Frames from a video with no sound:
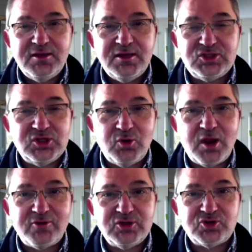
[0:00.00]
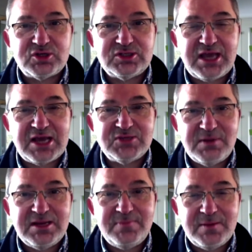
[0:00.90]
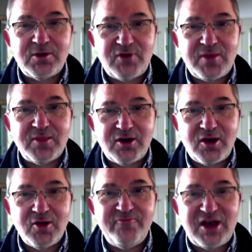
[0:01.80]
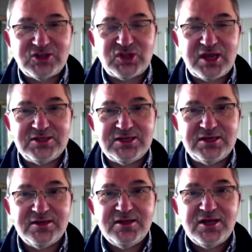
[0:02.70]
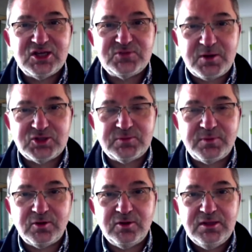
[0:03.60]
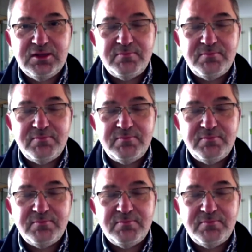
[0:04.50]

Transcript: it's in all our interest to get as many people around the globe vaccinated as possible.